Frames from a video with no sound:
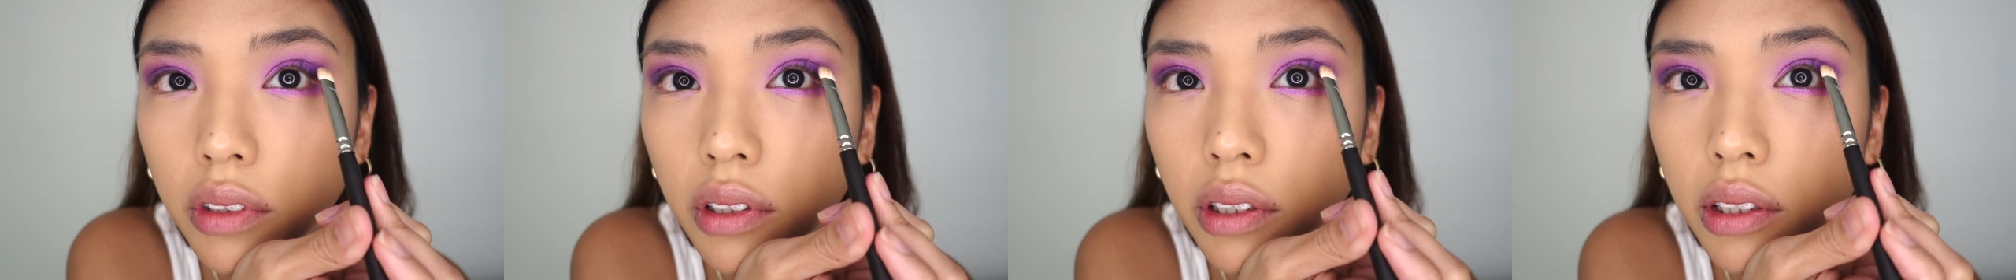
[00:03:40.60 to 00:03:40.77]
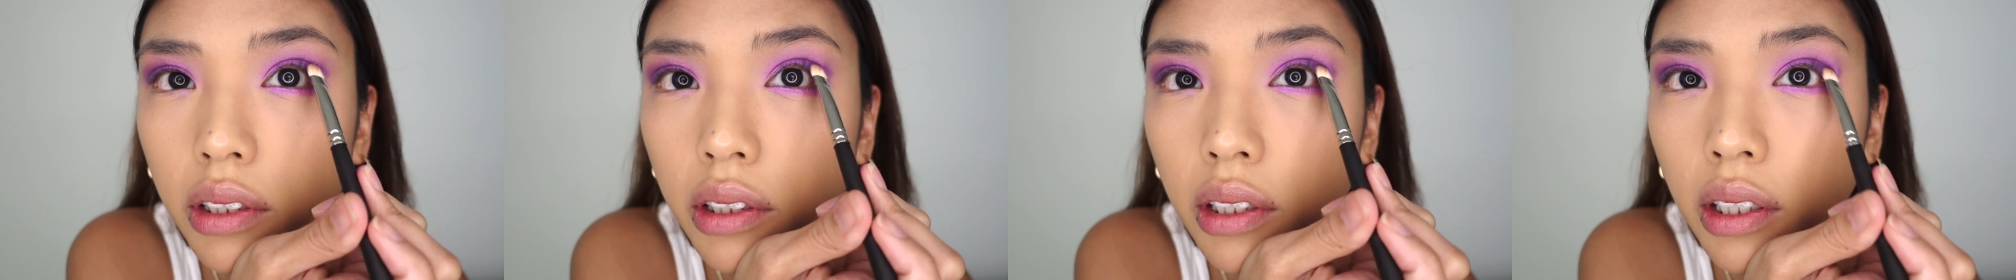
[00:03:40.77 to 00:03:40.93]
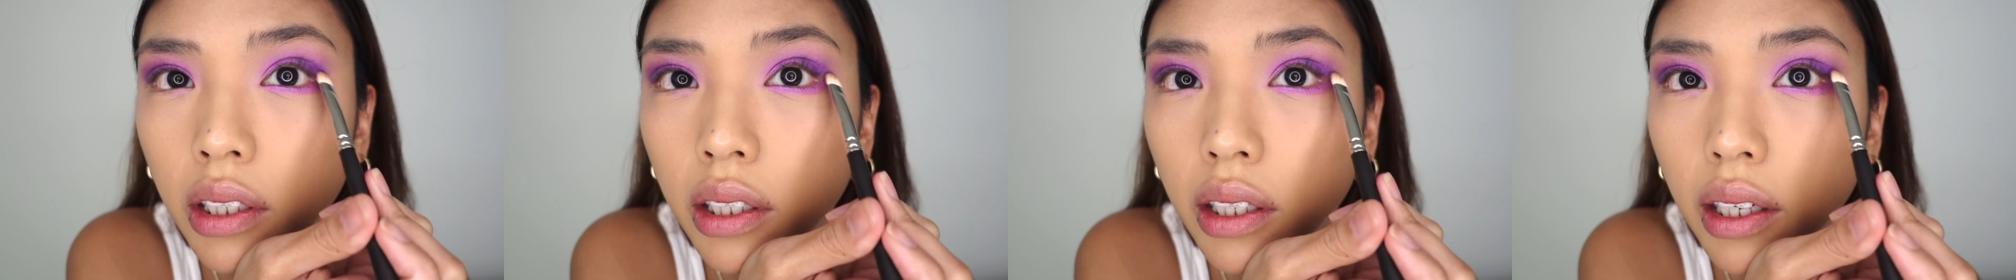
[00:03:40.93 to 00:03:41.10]

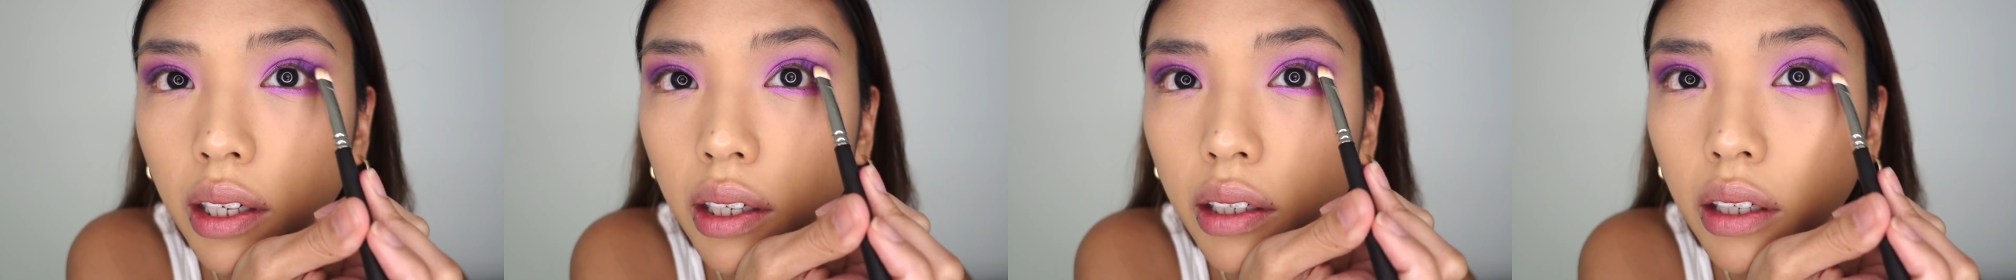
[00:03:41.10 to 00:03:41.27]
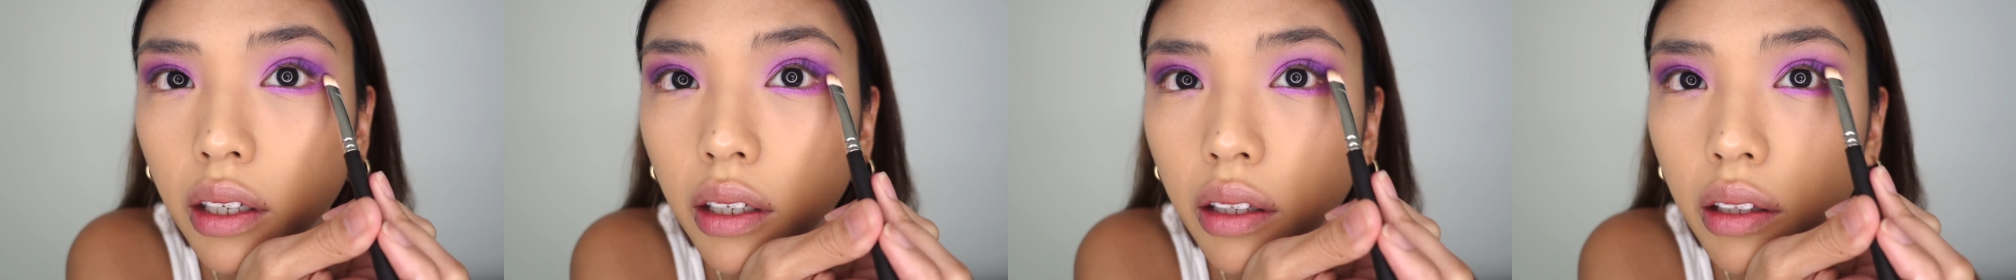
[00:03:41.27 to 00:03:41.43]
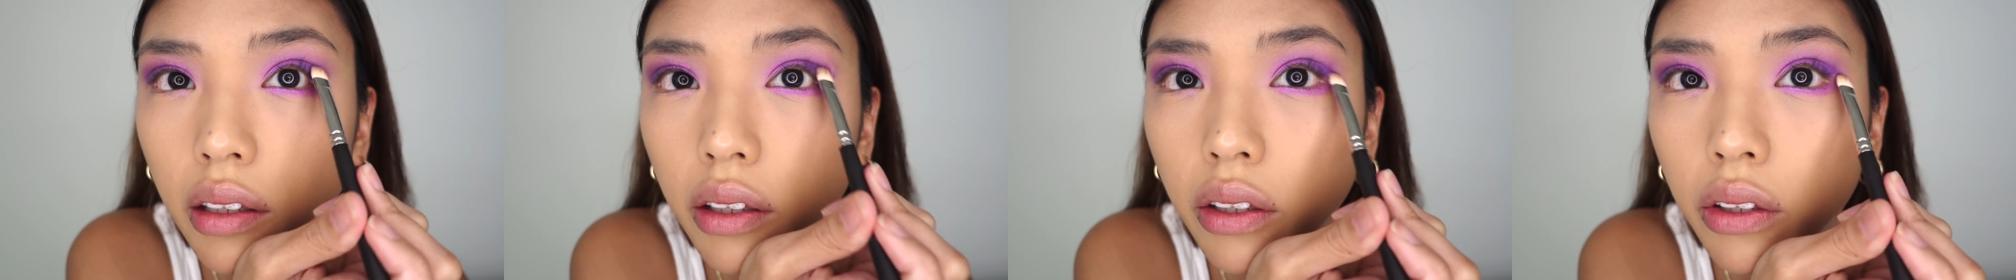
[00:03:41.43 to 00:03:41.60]
just
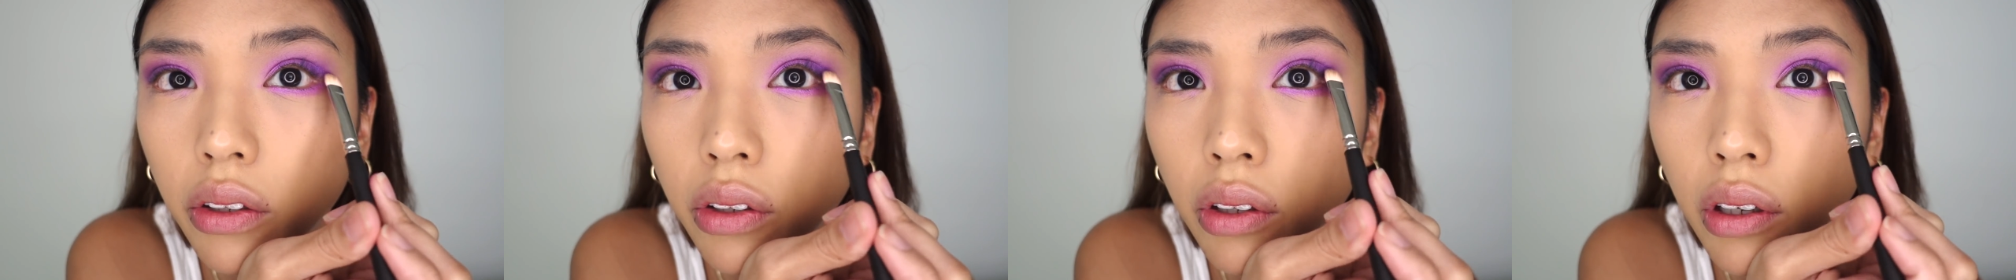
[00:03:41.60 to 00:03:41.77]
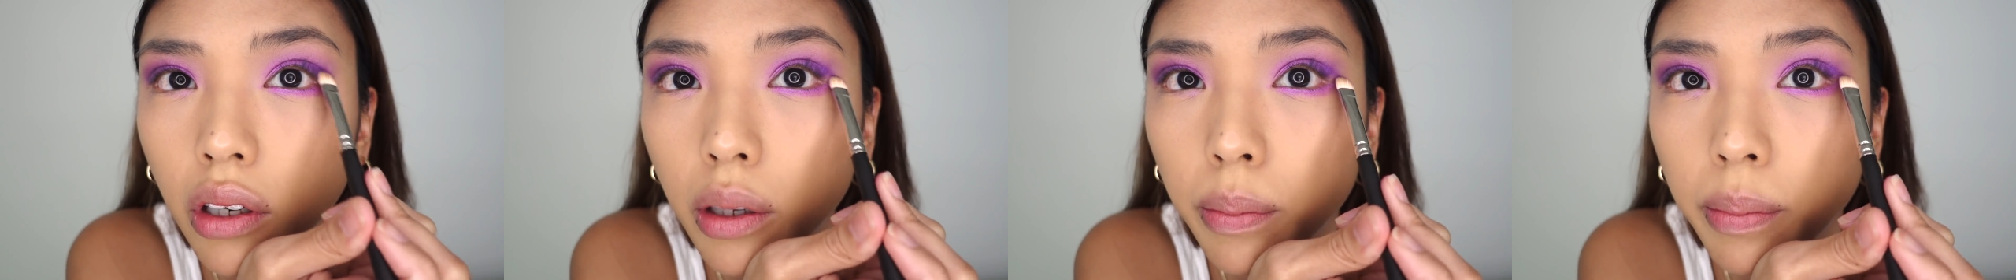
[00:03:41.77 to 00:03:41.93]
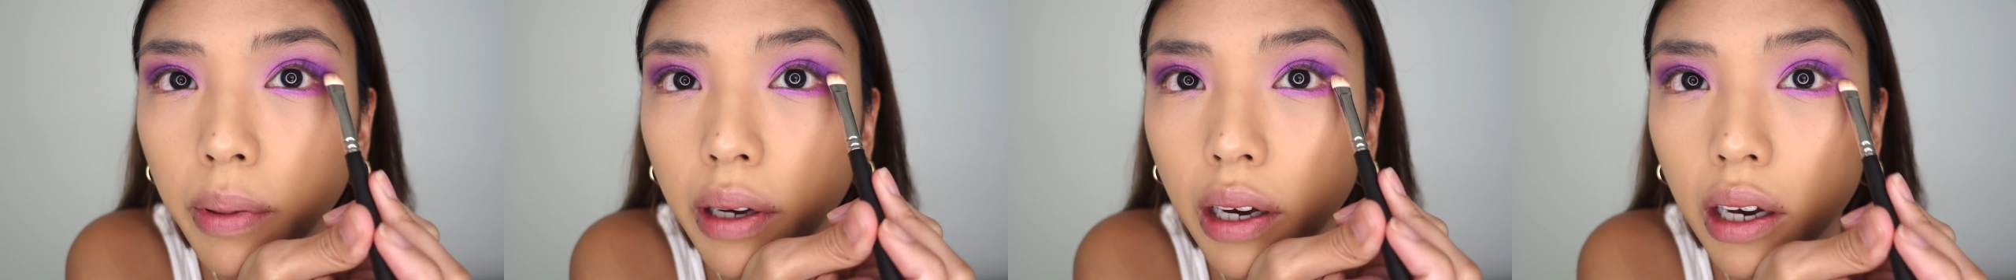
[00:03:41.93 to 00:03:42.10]
connecting this
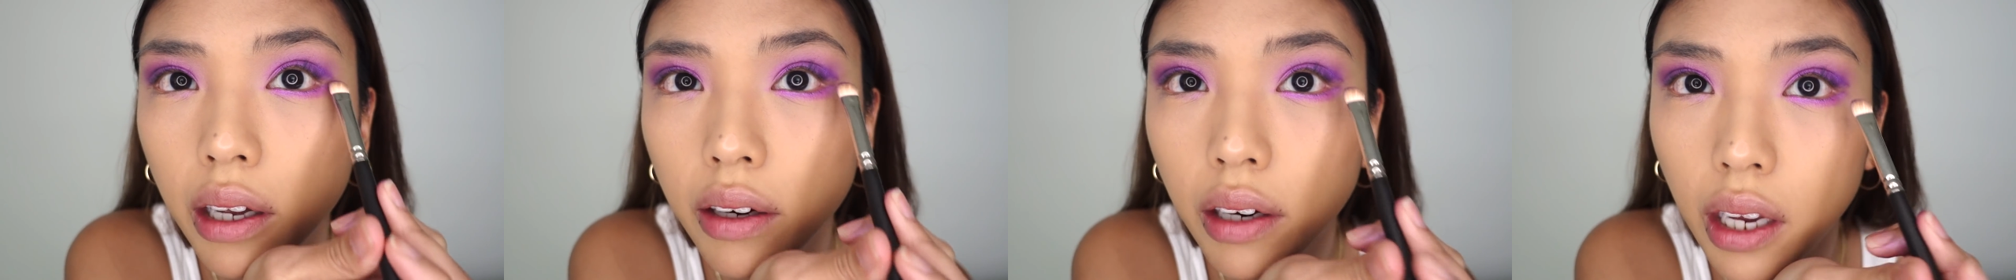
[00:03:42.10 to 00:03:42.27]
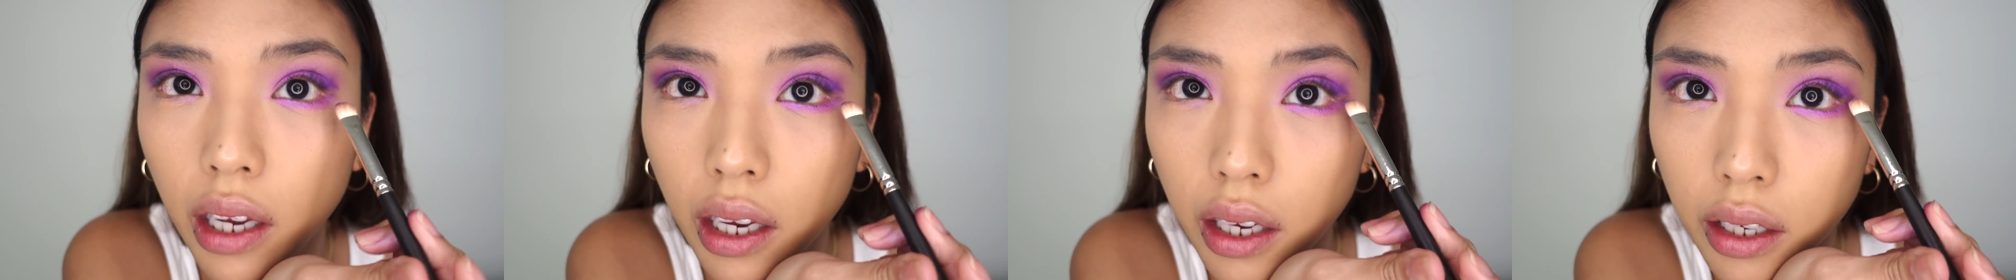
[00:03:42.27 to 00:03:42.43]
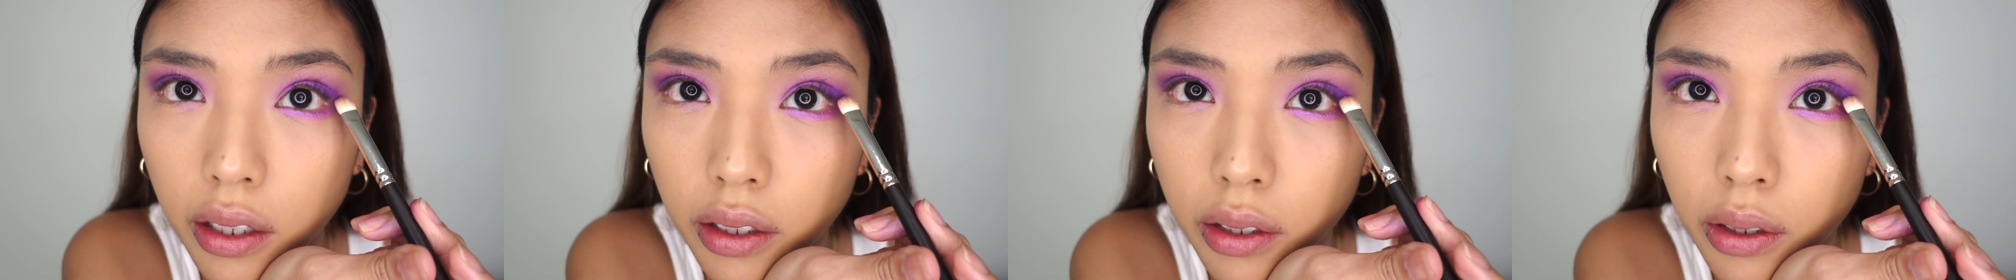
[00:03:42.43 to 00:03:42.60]
top outer
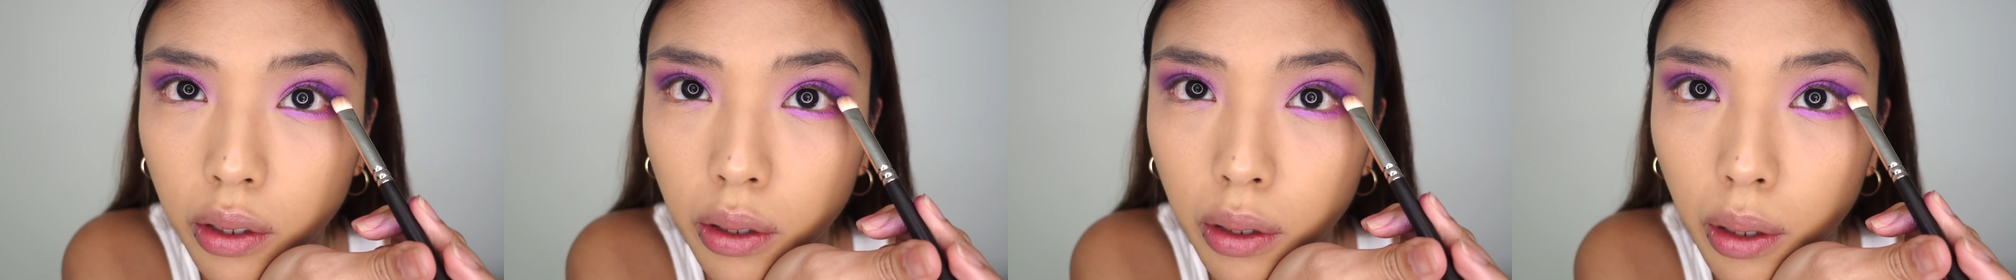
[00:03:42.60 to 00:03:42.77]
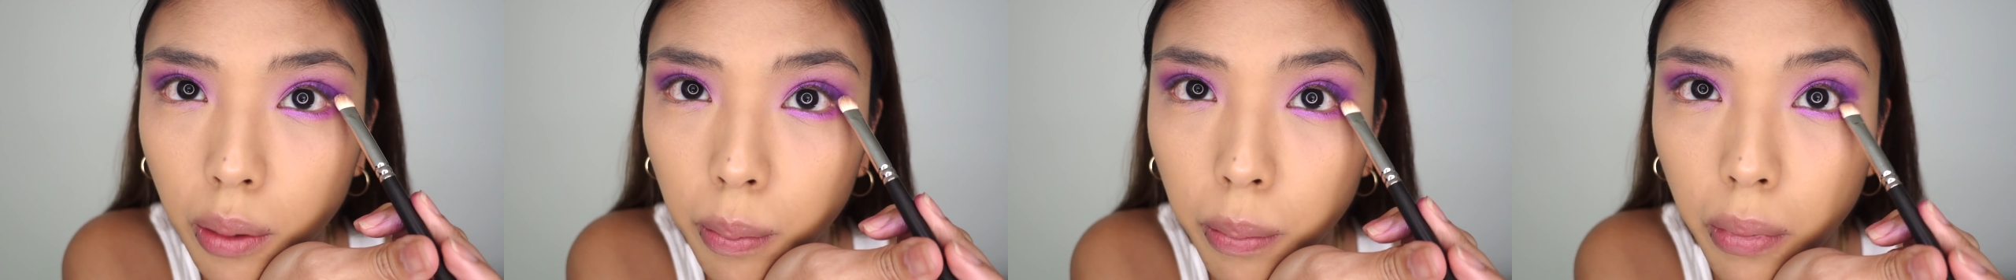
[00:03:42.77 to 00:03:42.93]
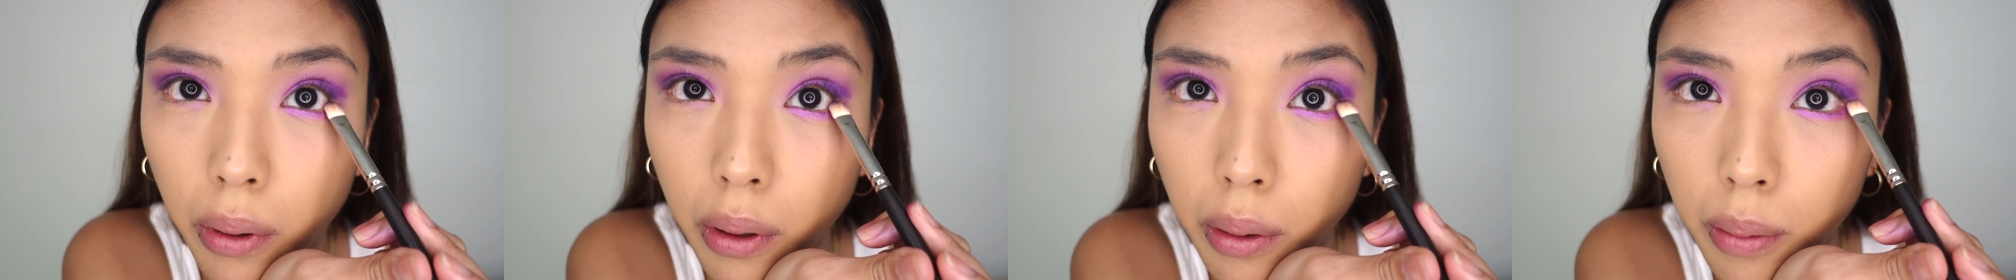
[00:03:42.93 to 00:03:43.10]
edge to the
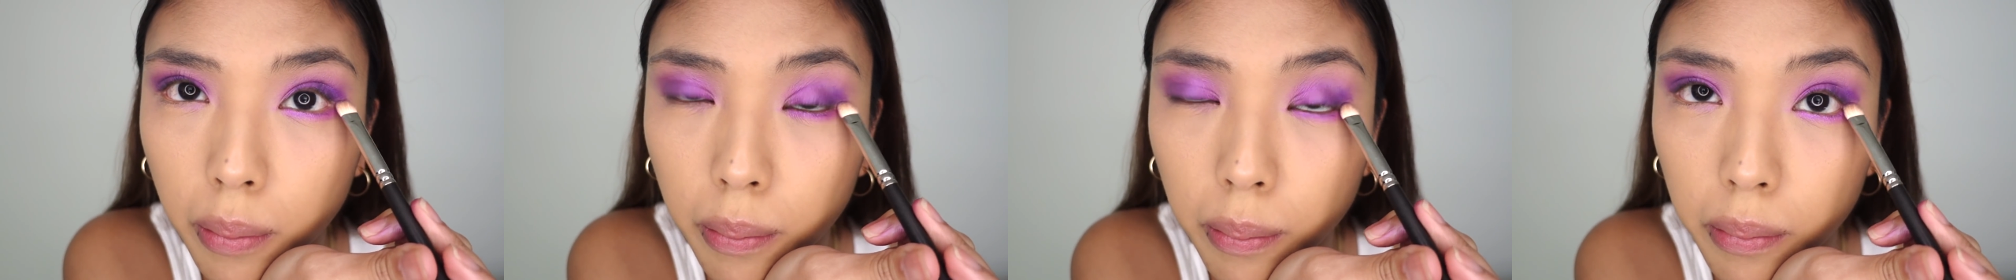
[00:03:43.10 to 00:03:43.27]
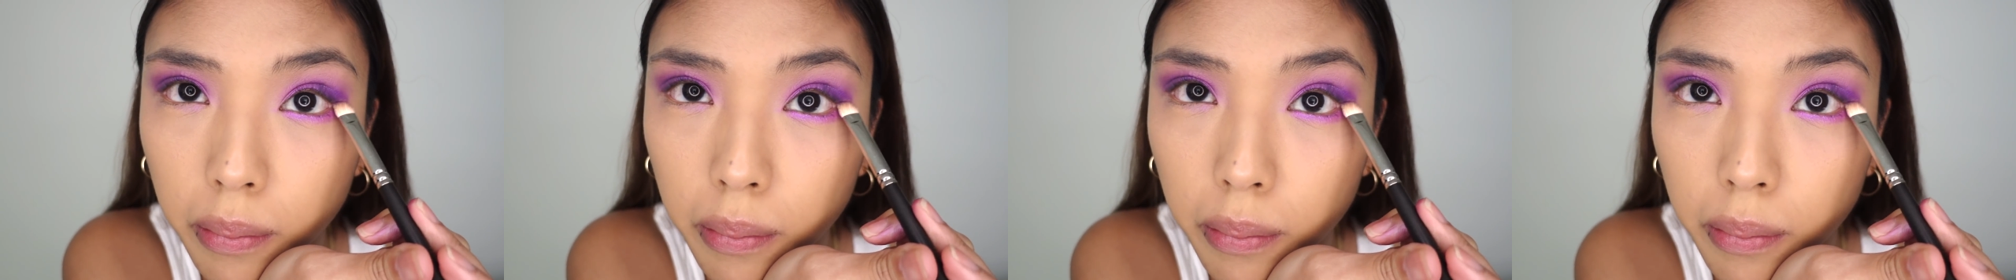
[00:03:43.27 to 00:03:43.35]
bottom.